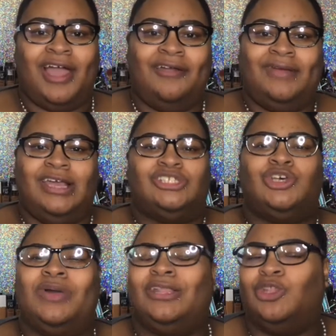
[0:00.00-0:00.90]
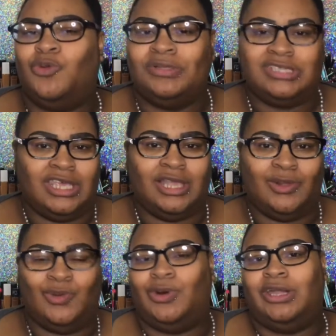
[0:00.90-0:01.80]
Alright, so in no
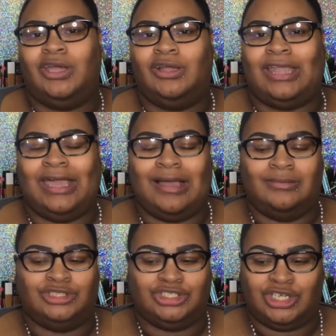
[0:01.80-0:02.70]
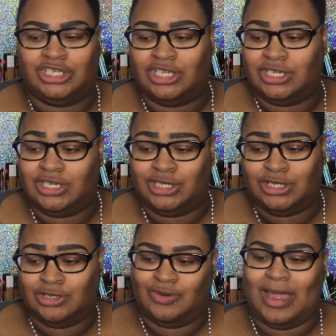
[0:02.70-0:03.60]
particular order, like, I'm just gonna
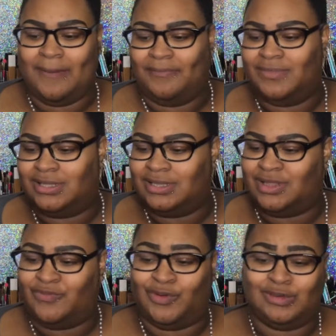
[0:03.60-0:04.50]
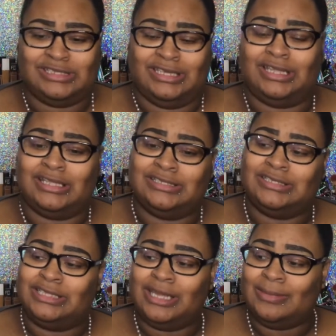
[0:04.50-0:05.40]
grab the first thing
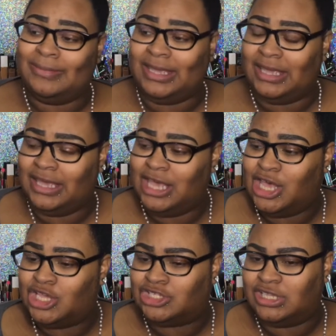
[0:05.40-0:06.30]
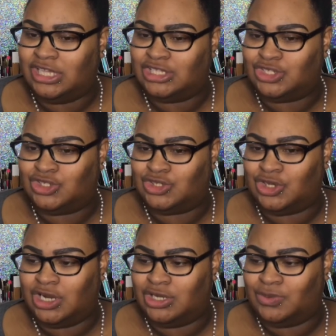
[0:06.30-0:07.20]
that's near me. So let's
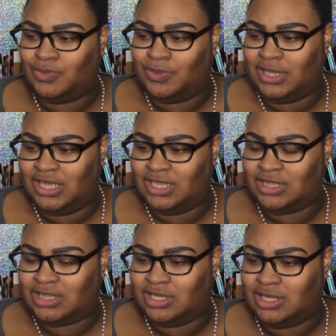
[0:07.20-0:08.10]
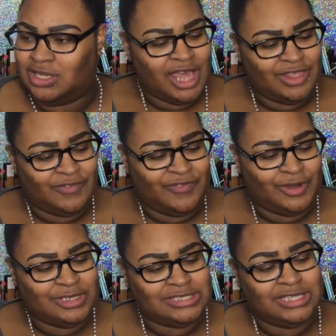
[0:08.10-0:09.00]
start with the
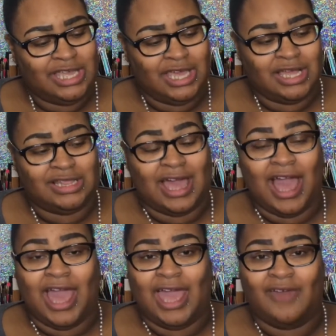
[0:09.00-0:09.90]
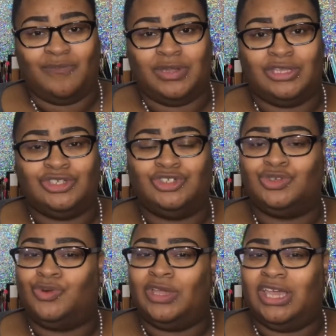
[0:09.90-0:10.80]
first thing that I have been
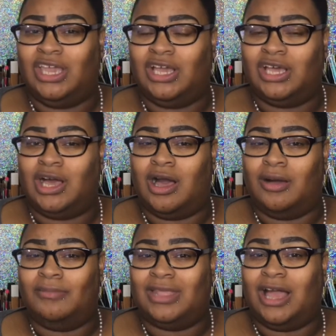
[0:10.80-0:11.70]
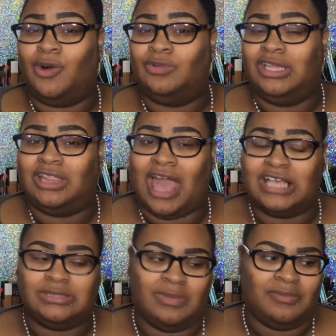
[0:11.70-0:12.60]
enjoying, not only
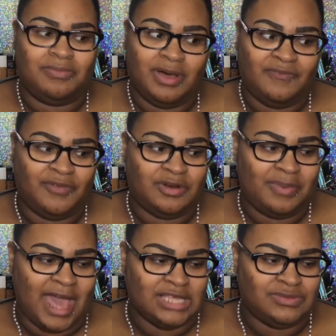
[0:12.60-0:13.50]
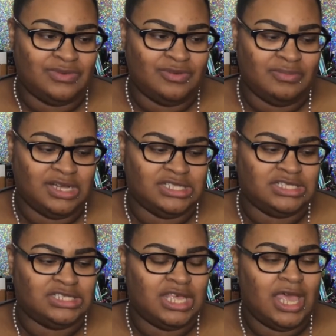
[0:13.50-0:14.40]
last month, but for the past few
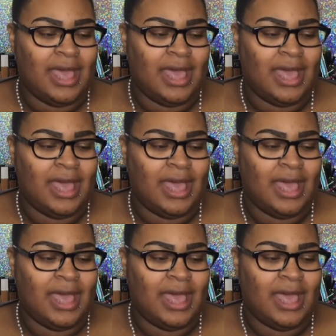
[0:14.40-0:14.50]
months,